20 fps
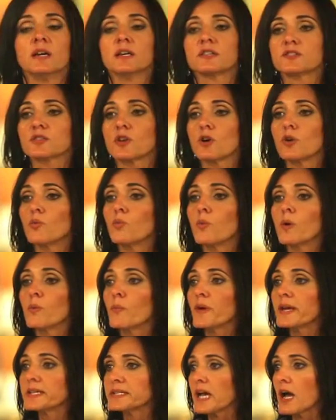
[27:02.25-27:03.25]
So
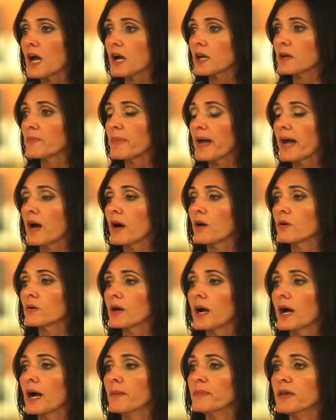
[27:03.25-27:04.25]
when we talk
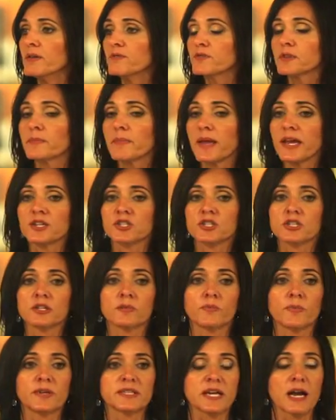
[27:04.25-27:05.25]
about
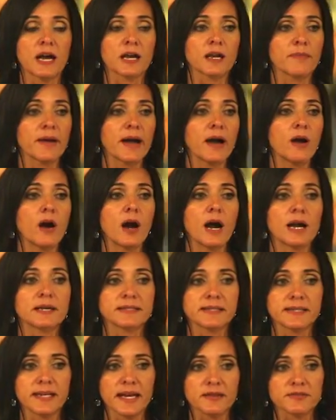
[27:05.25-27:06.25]
inflammation, we talk about
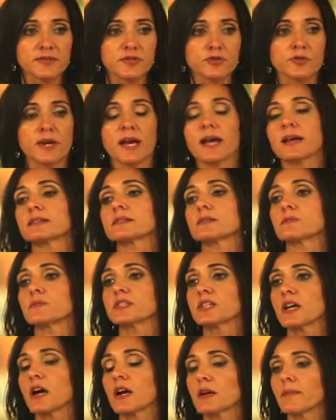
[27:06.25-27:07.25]
oxidative stress, and
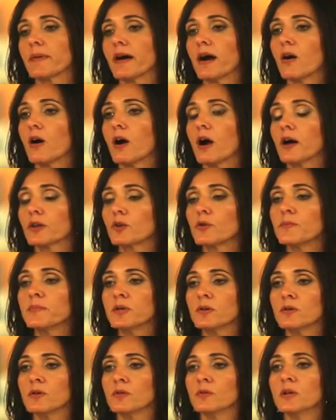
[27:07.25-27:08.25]
we talk about
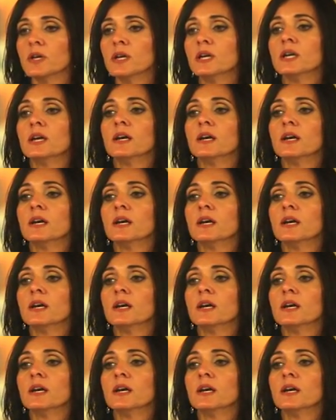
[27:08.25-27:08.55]
autoimmune,